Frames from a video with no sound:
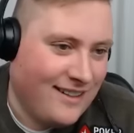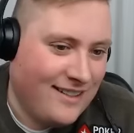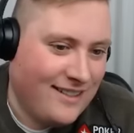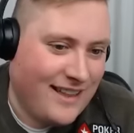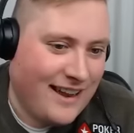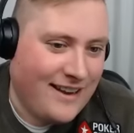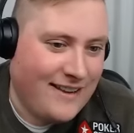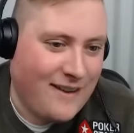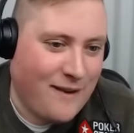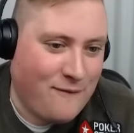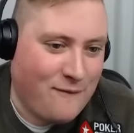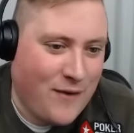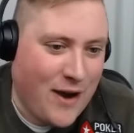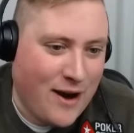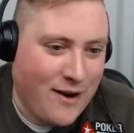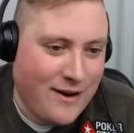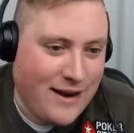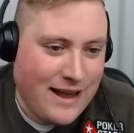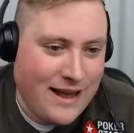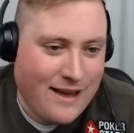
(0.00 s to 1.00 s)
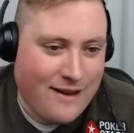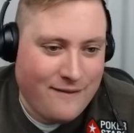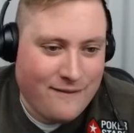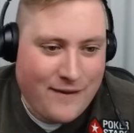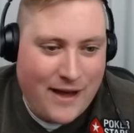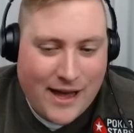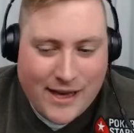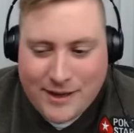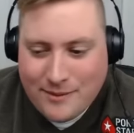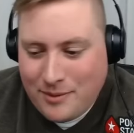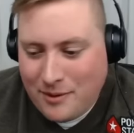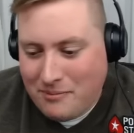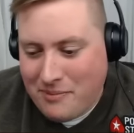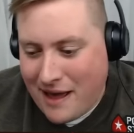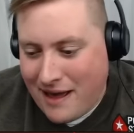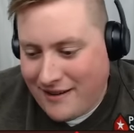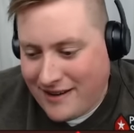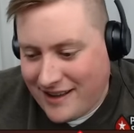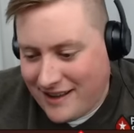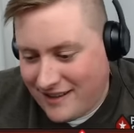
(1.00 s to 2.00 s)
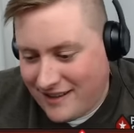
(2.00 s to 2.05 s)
That is a very valuable bounty.